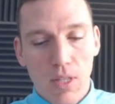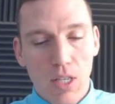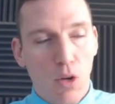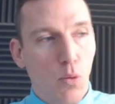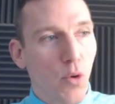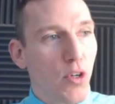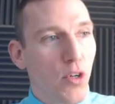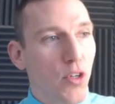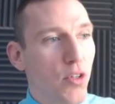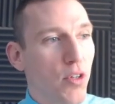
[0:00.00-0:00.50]

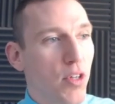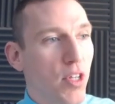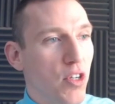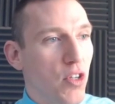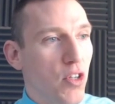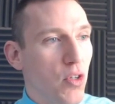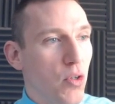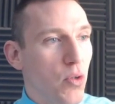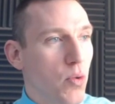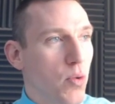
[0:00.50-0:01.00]
We're gonna do the
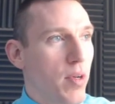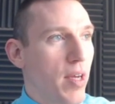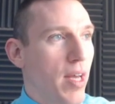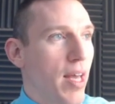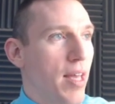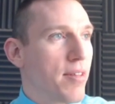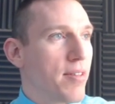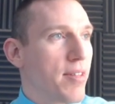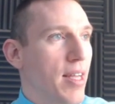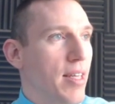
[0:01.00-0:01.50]
new
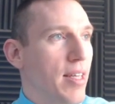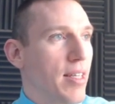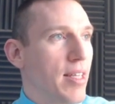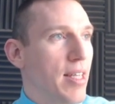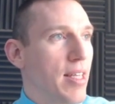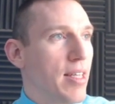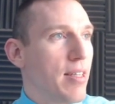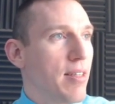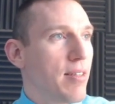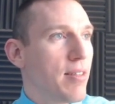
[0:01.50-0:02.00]

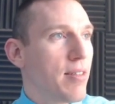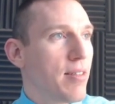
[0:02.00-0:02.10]
SID,